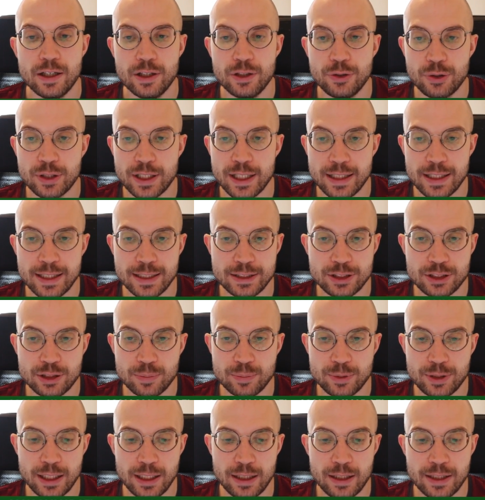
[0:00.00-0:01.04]
you can get
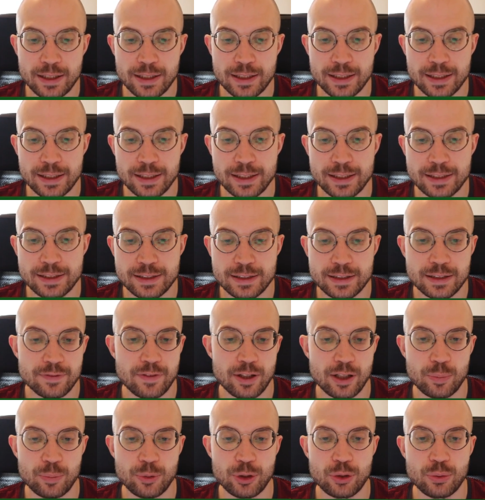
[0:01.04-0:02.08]
something like this,
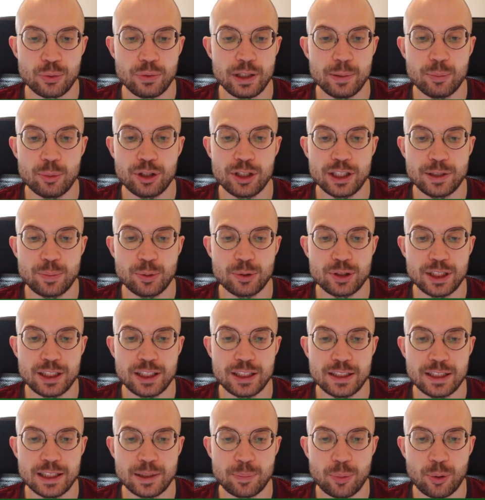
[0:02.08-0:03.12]
develop the queen, but this
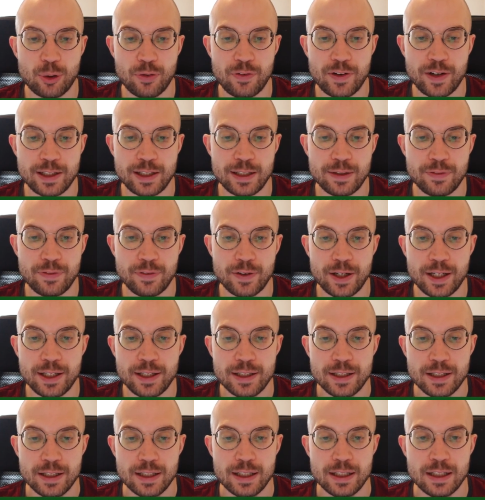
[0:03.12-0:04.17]
position is perfectly fine.
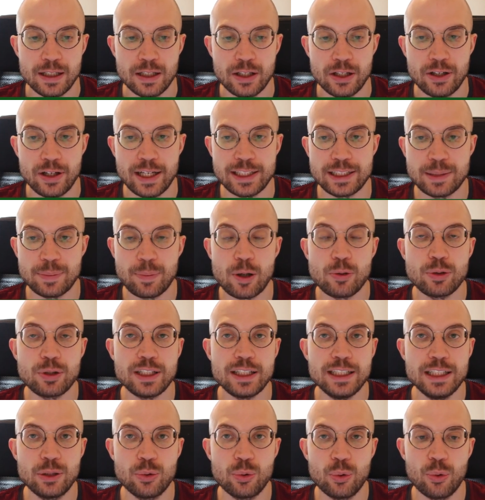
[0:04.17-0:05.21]
It's about
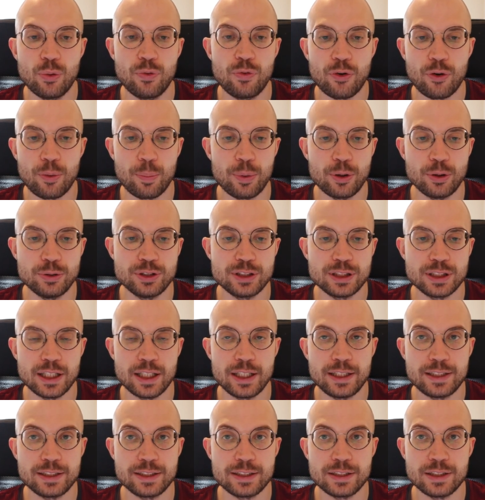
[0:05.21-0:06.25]
equal for both
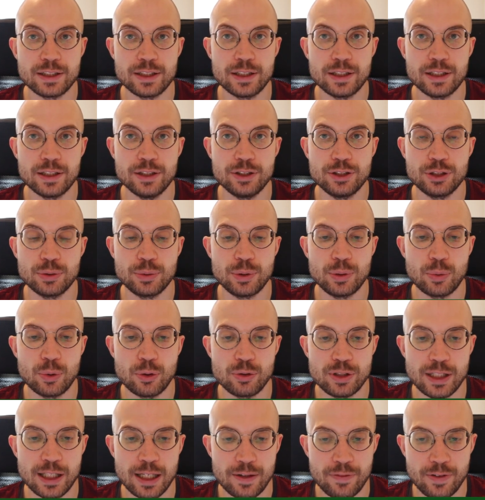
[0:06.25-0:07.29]
sides, so you
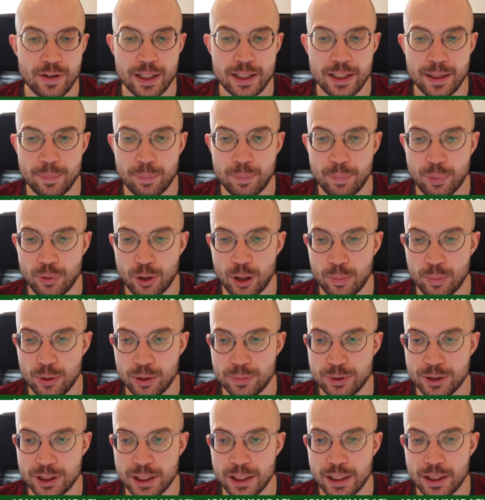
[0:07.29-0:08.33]
won't have any
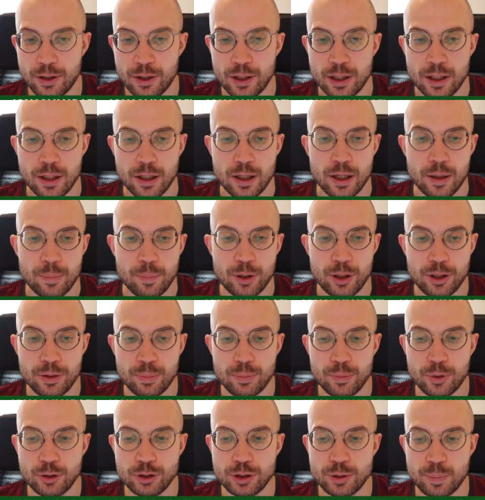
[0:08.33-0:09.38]
problems here. But
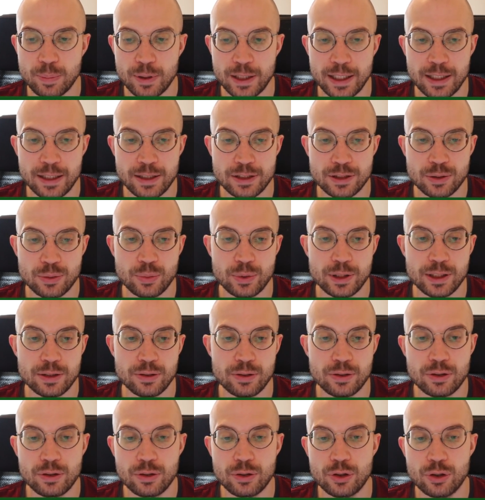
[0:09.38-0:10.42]
most players will
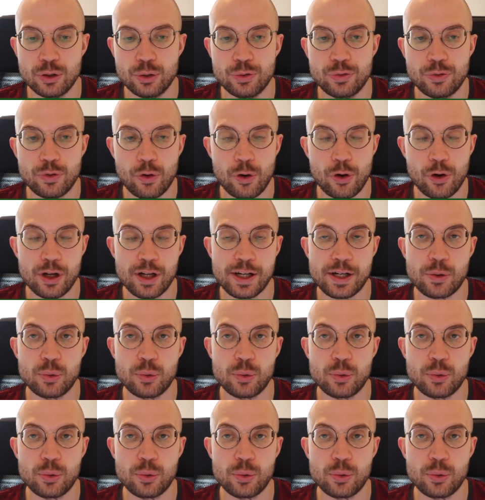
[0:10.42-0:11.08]
go for a